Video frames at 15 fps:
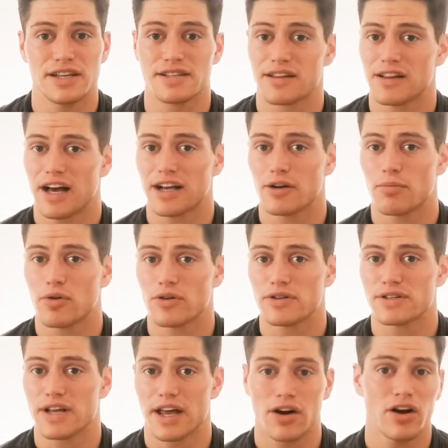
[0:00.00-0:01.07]
doesn't clog your
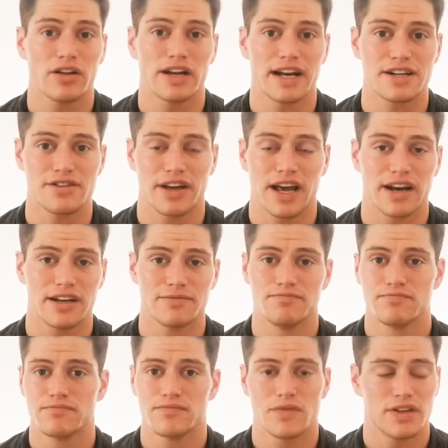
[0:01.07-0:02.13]
pores at all. It actually got a
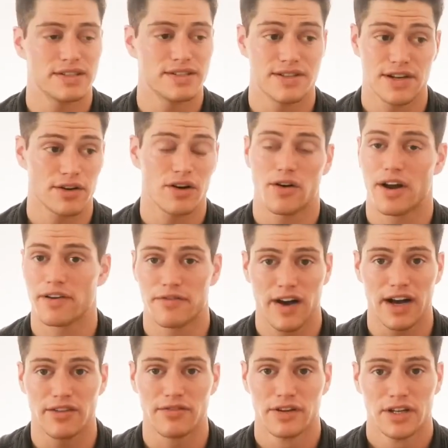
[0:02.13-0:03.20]
0 out of
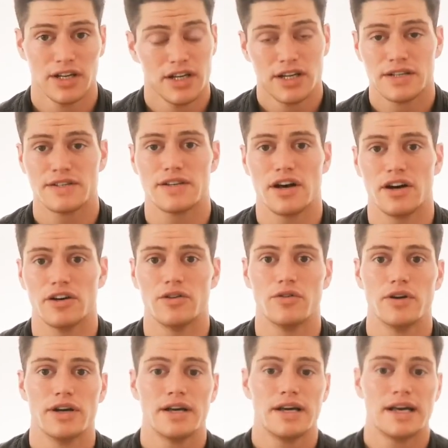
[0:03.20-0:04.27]
5.
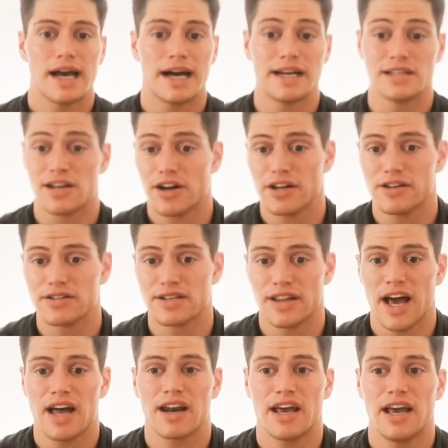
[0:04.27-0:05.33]
So I started using
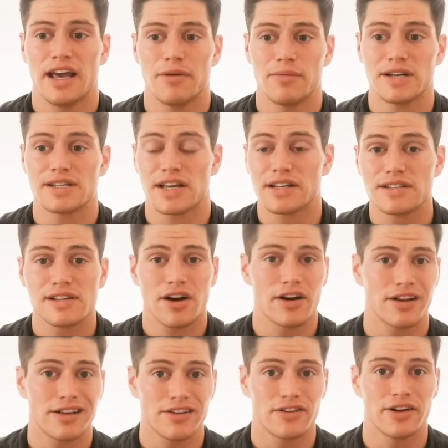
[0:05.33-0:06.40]
that and my skin
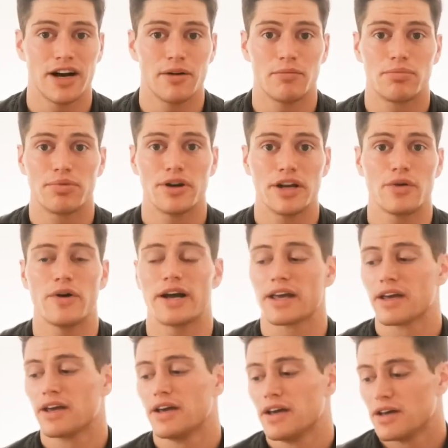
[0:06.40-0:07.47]
started clearing up pretty quick.
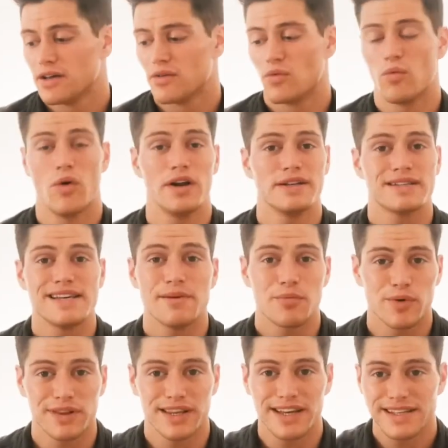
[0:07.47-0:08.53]
One tip
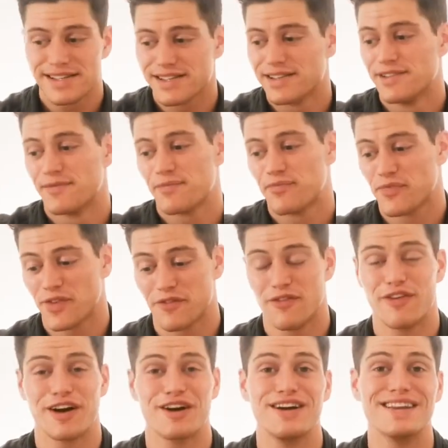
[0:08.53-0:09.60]
with this,
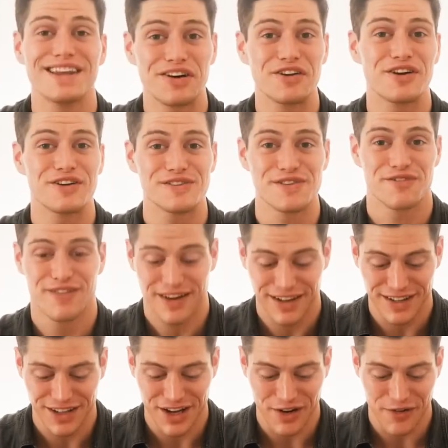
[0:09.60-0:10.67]
very little goes a
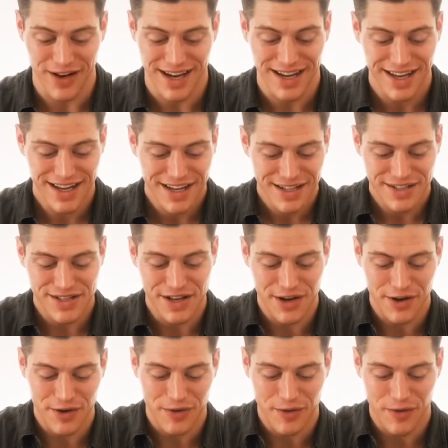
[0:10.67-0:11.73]
very long way.
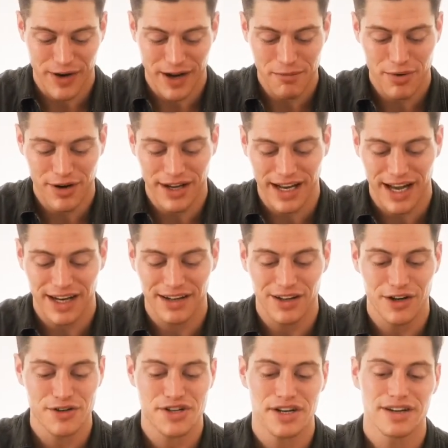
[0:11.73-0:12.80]
So when I'm putting on
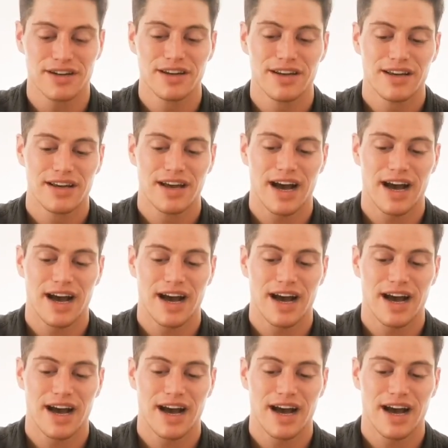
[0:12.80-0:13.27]
lotion,